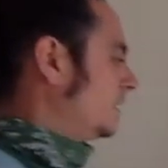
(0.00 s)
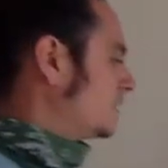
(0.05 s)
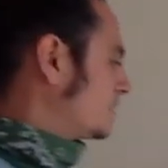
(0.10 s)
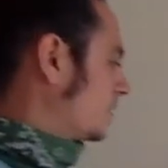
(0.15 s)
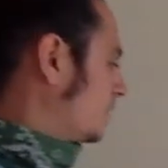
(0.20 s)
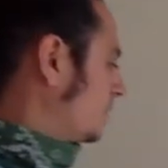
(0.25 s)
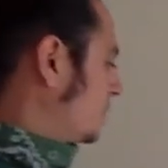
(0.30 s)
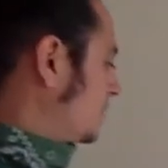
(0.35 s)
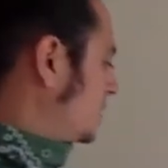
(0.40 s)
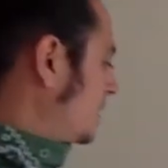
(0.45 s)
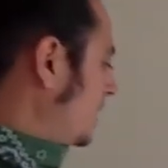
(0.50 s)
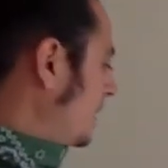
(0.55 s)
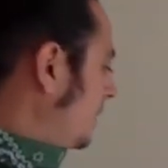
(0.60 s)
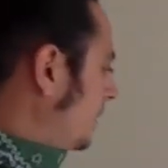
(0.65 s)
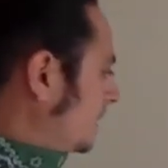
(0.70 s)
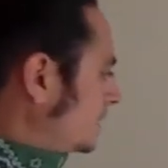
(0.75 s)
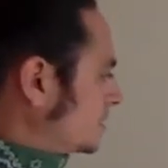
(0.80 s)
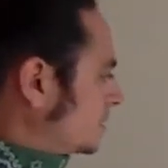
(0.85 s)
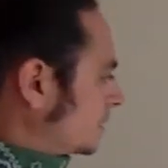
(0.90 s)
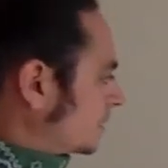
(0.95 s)
so you see how
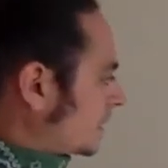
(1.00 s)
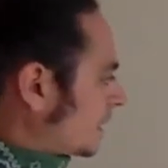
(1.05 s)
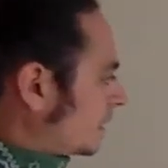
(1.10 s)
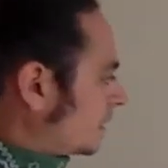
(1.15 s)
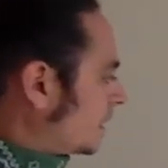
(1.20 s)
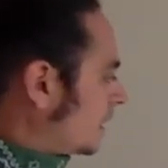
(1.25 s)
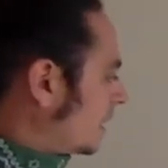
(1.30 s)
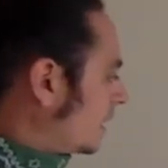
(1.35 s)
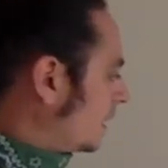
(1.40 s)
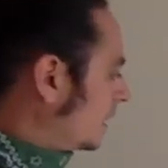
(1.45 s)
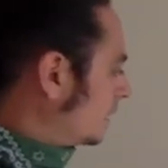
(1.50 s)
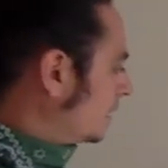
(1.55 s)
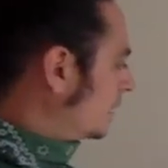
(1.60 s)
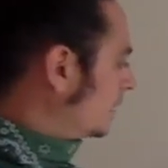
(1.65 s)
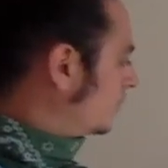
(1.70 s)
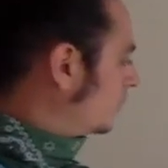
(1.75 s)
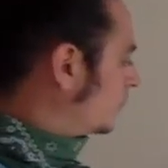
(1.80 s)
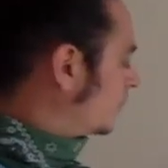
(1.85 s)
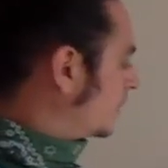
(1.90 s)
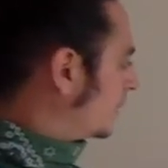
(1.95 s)
I took that line
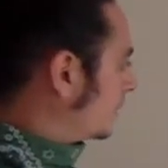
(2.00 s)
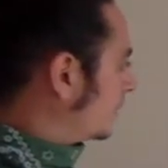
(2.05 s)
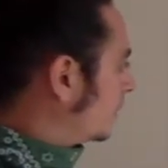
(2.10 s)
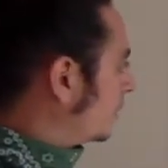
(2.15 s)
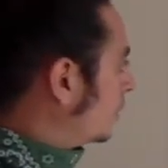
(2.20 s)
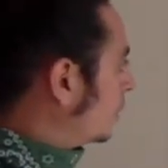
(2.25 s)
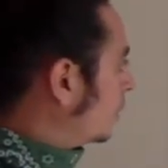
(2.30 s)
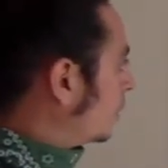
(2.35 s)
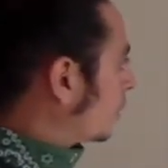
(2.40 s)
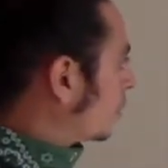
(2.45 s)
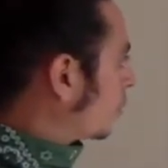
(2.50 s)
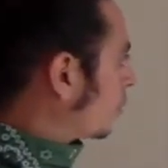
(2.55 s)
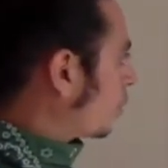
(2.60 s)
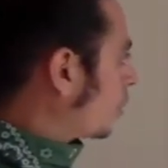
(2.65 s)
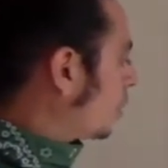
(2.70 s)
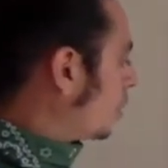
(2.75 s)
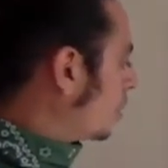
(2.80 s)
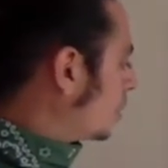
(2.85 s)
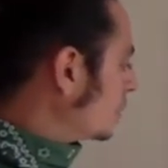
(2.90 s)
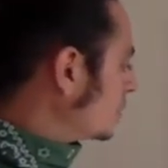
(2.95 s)
and went
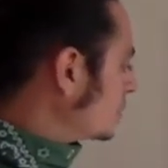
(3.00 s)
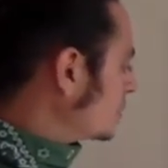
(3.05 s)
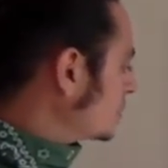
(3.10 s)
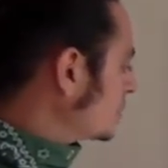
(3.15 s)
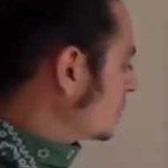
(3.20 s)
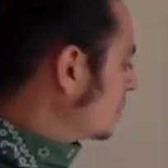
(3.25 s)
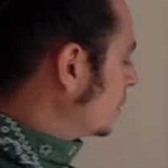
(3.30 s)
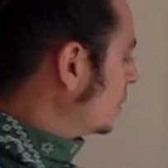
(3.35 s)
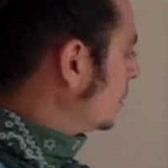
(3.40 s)
across